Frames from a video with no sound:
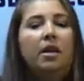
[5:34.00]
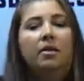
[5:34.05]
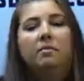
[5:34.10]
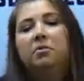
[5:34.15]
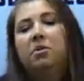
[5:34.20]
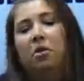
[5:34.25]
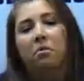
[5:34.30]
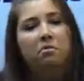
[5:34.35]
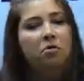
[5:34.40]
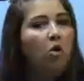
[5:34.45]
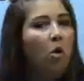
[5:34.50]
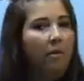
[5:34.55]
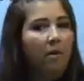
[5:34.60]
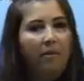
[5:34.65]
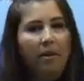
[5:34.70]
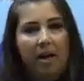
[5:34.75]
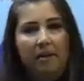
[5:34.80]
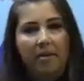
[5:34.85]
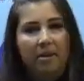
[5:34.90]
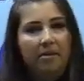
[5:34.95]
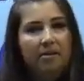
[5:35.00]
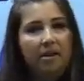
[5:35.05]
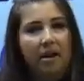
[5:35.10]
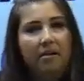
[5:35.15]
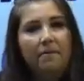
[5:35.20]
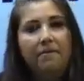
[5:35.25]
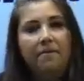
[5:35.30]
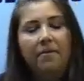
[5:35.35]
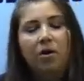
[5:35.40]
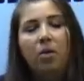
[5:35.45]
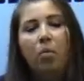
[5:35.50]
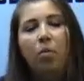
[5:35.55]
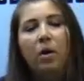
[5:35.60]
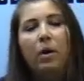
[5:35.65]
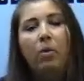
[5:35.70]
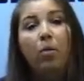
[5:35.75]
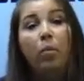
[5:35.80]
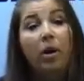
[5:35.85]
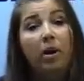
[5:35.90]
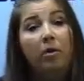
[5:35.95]
so normal volleyball stuff. We
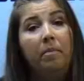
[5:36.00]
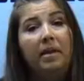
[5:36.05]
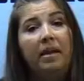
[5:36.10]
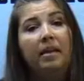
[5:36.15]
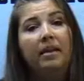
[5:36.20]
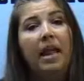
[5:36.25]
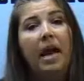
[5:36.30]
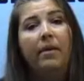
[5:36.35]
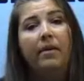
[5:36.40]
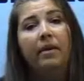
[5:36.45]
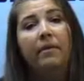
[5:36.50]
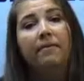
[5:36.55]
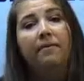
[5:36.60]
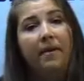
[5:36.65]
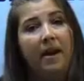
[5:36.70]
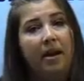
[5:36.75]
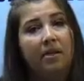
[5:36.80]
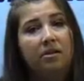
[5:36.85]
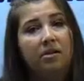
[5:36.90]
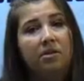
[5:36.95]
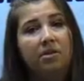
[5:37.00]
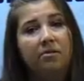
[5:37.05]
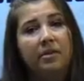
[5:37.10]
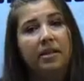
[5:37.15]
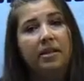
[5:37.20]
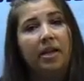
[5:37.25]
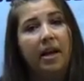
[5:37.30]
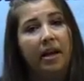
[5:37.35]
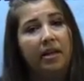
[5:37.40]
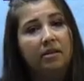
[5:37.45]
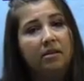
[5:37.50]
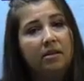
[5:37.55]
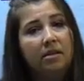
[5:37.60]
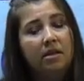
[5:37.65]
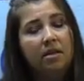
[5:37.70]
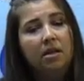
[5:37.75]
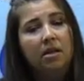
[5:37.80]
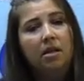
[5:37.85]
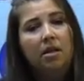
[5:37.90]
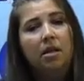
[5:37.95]
will be allowing fans to attend.
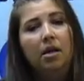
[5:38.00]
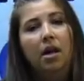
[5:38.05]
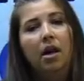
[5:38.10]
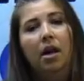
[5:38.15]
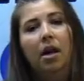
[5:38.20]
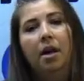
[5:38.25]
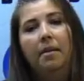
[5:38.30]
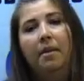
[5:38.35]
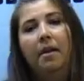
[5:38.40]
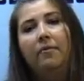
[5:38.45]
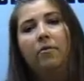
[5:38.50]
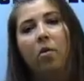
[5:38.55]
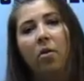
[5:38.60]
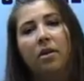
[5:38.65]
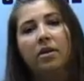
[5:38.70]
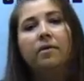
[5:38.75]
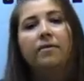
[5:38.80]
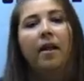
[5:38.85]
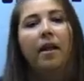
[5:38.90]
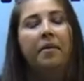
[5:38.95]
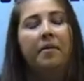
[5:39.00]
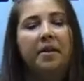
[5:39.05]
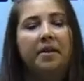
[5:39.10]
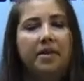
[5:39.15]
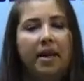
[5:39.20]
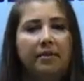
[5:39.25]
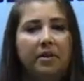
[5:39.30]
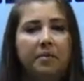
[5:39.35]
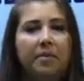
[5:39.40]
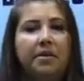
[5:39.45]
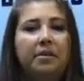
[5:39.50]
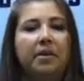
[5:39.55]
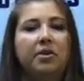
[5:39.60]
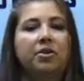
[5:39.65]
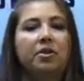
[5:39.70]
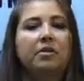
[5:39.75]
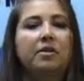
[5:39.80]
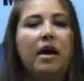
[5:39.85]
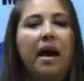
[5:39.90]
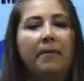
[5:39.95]
Of course, following safety
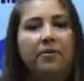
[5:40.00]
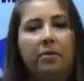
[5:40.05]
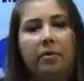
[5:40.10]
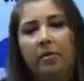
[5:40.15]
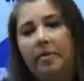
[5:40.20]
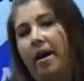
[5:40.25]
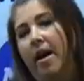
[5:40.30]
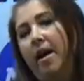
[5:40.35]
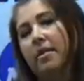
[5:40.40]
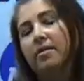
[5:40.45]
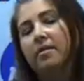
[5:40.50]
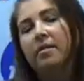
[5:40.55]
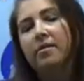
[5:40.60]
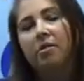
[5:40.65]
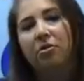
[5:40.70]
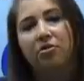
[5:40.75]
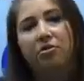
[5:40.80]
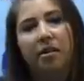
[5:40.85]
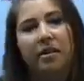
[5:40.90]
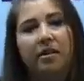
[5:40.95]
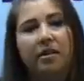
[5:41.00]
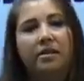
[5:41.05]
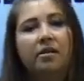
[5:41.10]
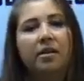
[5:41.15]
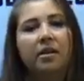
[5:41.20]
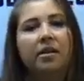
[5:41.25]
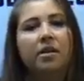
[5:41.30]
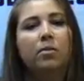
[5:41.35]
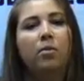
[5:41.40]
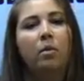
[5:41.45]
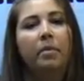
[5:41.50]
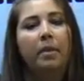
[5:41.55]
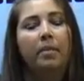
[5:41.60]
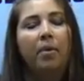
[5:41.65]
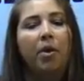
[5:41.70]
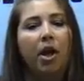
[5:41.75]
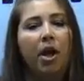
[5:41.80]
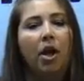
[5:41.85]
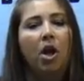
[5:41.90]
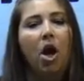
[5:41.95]
procedures, have to wear masks, socially distance. We'll be
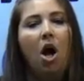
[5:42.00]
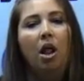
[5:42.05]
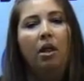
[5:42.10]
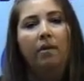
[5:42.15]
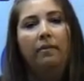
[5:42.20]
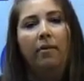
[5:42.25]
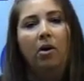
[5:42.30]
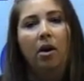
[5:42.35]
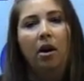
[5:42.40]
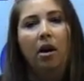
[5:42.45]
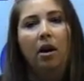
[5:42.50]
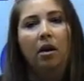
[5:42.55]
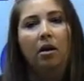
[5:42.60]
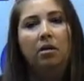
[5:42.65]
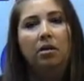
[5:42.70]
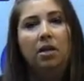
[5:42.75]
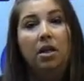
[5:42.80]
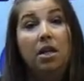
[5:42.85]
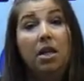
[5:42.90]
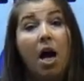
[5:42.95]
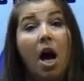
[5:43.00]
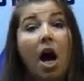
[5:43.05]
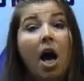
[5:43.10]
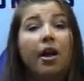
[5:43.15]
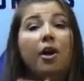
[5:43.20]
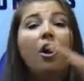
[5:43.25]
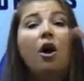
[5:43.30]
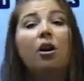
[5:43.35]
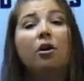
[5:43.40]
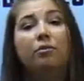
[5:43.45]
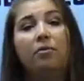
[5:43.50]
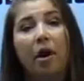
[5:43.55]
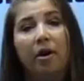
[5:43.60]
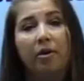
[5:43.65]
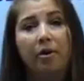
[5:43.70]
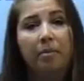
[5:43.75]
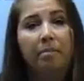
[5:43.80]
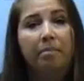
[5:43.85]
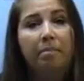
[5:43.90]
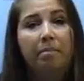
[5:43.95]
putting all of our
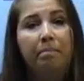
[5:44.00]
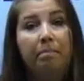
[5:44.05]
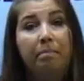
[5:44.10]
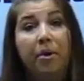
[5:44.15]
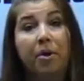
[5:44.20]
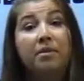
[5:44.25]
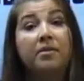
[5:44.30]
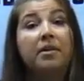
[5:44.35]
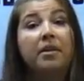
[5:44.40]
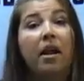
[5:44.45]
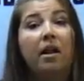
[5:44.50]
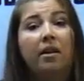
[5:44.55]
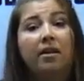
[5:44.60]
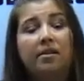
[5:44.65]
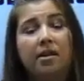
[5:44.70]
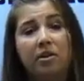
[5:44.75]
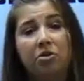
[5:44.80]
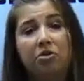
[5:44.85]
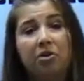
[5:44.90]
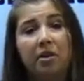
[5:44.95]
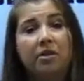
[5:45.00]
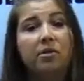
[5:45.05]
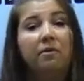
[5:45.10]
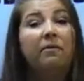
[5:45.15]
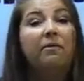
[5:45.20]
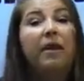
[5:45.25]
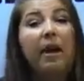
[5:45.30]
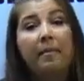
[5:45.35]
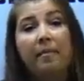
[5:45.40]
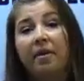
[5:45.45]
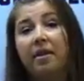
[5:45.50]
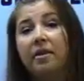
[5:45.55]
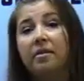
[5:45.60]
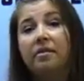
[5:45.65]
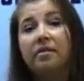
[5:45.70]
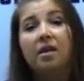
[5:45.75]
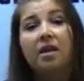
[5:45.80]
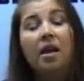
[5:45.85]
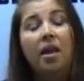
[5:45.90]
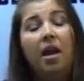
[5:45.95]
non-Hardrocker personnel, essentially, so
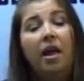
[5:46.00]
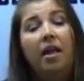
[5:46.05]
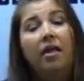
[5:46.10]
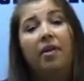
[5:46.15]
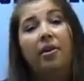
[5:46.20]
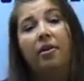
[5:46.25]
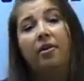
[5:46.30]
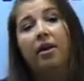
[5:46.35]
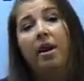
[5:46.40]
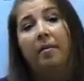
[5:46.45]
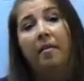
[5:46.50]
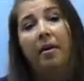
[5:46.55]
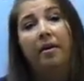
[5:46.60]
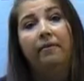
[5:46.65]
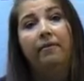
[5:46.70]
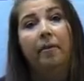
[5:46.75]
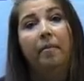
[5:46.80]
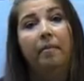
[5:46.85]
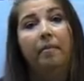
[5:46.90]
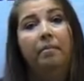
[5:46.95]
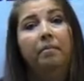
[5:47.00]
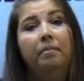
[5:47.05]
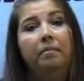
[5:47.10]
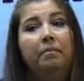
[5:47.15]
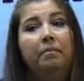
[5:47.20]
families that are coming from